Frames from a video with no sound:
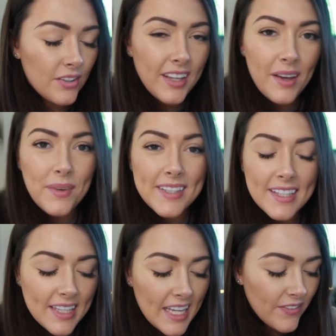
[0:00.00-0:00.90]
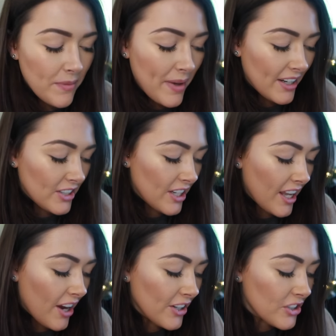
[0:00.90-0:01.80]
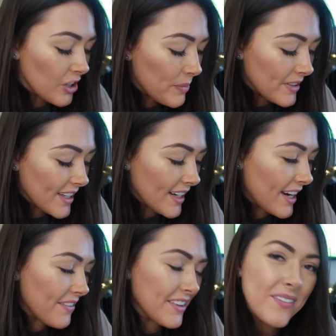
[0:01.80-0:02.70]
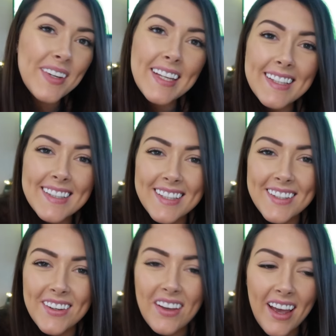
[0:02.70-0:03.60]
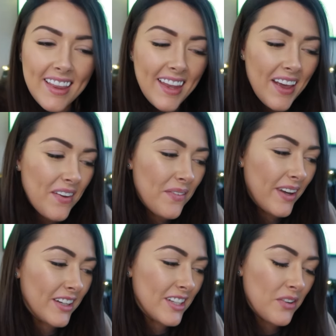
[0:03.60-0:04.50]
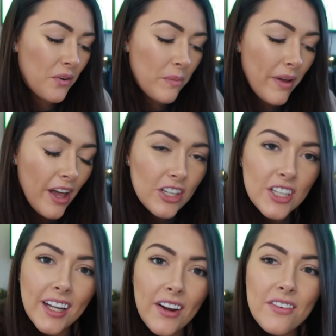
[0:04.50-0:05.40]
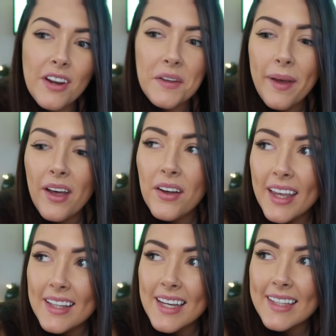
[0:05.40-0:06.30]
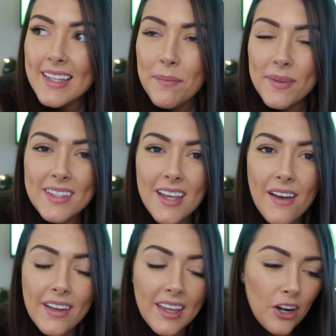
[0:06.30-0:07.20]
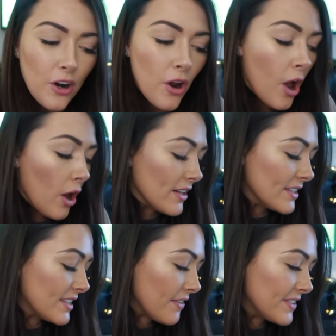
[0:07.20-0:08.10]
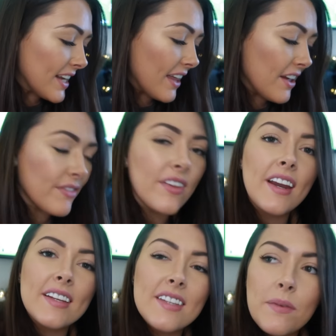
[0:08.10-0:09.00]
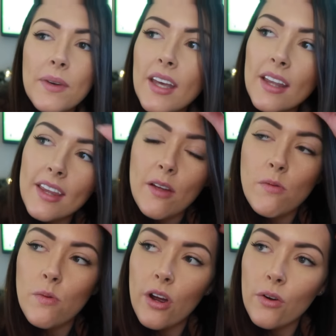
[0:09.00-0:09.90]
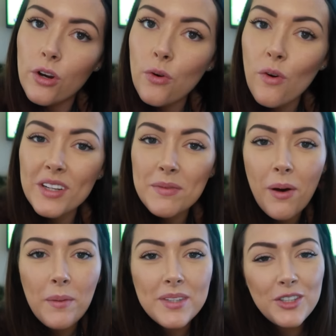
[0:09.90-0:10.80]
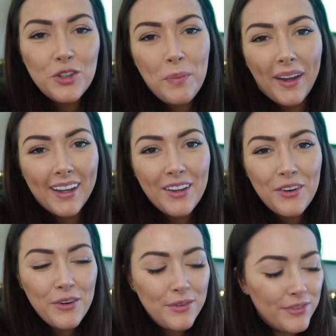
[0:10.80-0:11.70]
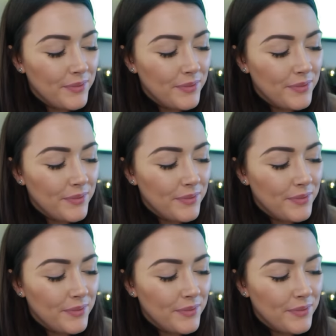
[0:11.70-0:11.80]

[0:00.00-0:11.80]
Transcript: So yeah we successfully managed to get our shopping done and everything we needed to do and now we are just home chilling out for a while and getting tidied up and stuff and getting our stuff together for the rest of the week and then we are going to go over to Mum's and drop Ella off.